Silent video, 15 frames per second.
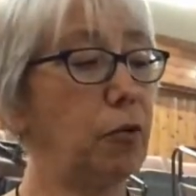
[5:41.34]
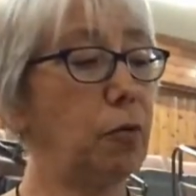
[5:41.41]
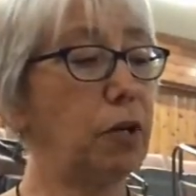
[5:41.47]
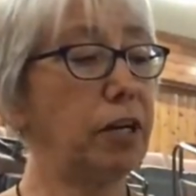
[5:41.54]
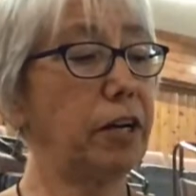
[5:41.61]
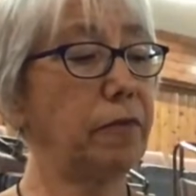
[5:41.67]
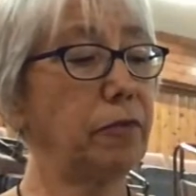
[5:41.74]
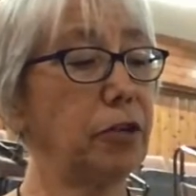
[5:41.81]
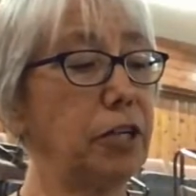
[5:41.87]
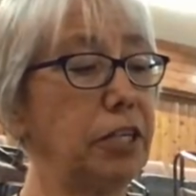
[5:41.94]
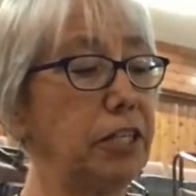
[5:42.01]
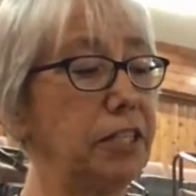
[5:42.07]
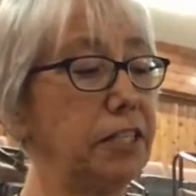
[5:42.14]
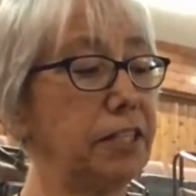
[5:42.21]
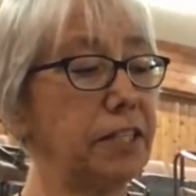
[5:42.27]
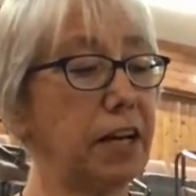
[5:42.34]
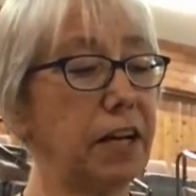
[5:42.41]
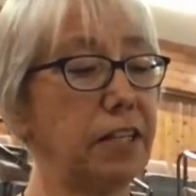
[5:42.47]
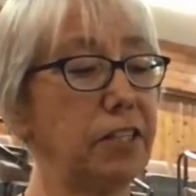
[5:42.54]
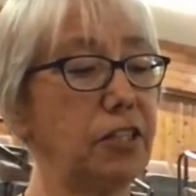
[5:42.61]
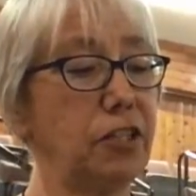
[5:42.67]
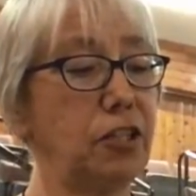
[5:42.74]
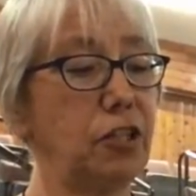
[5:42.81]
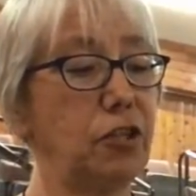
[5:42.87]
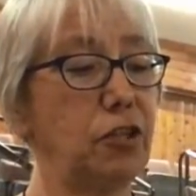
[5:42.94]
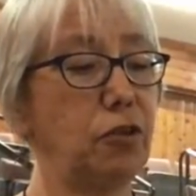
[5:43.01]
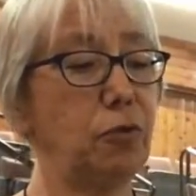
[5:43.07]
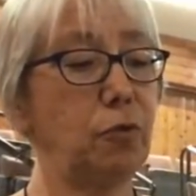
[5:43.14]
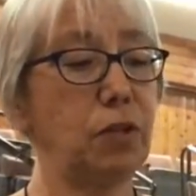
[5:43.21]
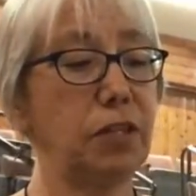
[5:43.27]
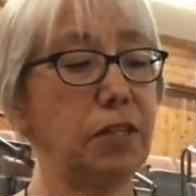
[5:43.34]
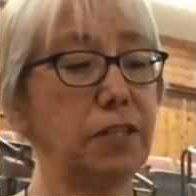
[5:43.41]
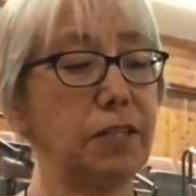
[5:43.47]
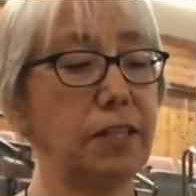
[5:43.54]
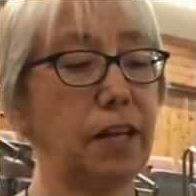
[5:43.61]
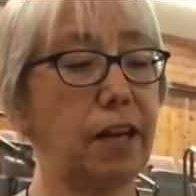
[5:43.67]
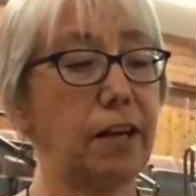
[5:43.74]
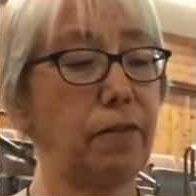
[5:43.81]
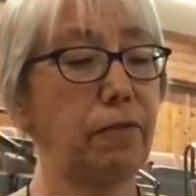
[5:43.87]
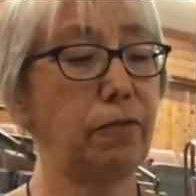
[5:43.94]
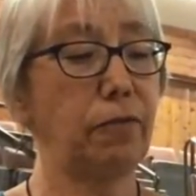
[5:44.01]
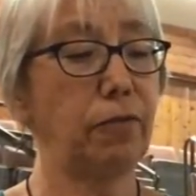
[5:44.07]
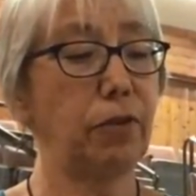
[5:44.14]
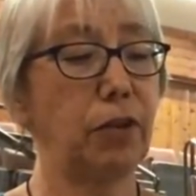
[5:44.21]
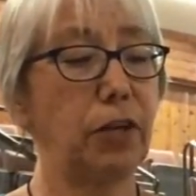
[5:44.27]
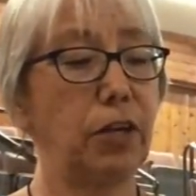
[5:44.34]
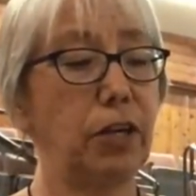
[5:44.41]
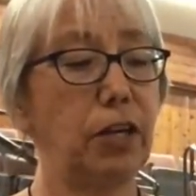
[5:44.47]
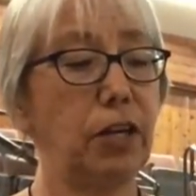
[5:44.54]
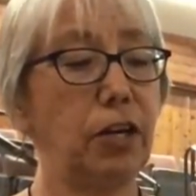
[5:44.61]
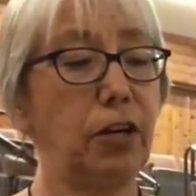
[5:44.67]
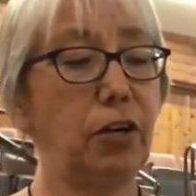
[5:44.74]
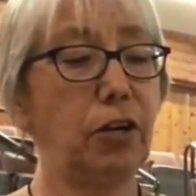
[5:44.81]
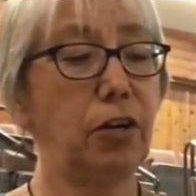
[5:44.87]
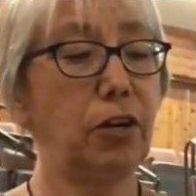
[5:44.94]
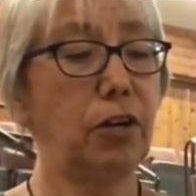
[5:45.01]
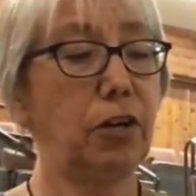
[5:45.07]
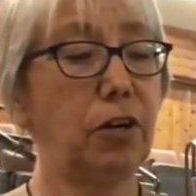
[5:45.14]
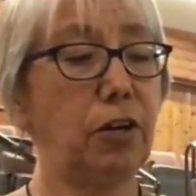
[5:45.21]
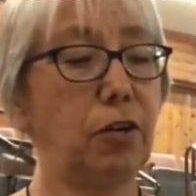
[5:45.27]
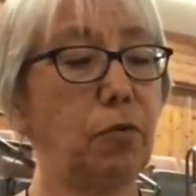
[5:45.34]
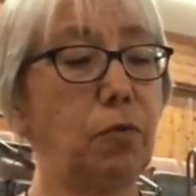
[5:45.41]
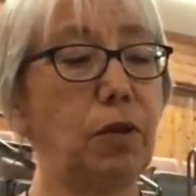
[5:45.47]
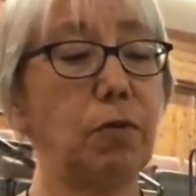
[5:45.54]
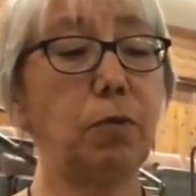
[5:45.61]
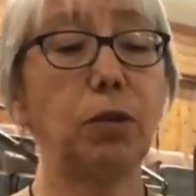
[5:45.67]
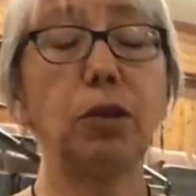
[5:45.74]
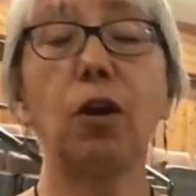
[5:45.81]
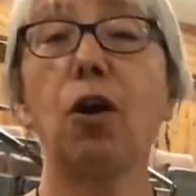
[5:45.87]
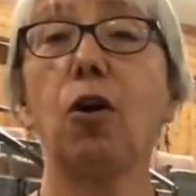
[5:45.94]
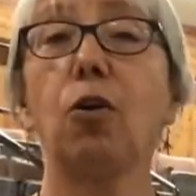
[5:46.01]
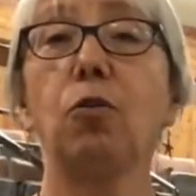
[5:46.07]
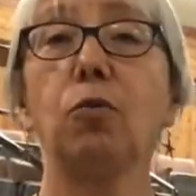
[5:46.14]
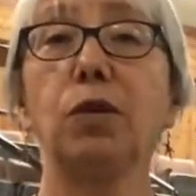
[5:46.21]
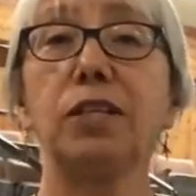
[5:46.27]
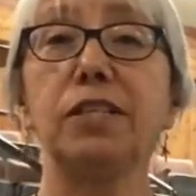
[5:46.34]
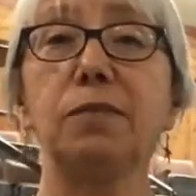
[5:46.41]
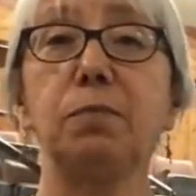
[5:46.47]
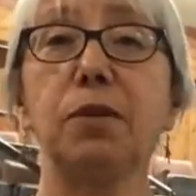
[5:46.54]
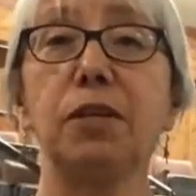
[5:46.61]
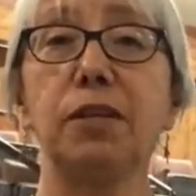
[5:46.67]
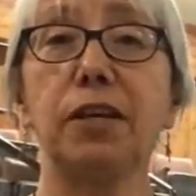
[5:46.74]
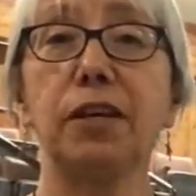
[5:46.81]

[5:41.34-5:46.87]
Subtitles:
Whatever he decides to do with his life, we will always be